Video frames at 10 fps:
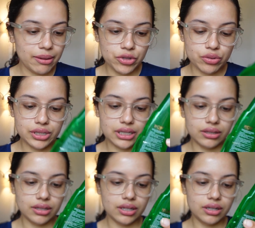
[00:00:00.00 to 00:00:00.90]
I'm
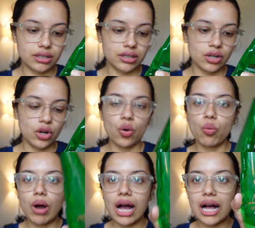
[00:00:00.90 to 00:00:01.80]
using the
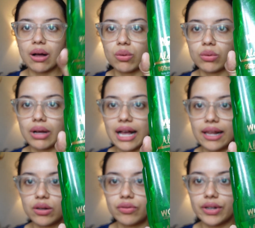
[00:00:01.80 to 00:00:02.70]
Wow
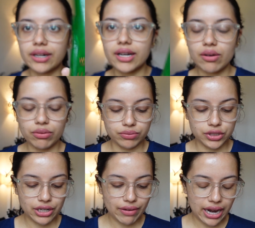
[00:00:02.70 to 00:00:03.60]
Aloe Vera,
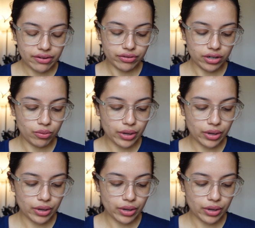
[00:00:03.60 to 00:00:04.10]
which I've had for a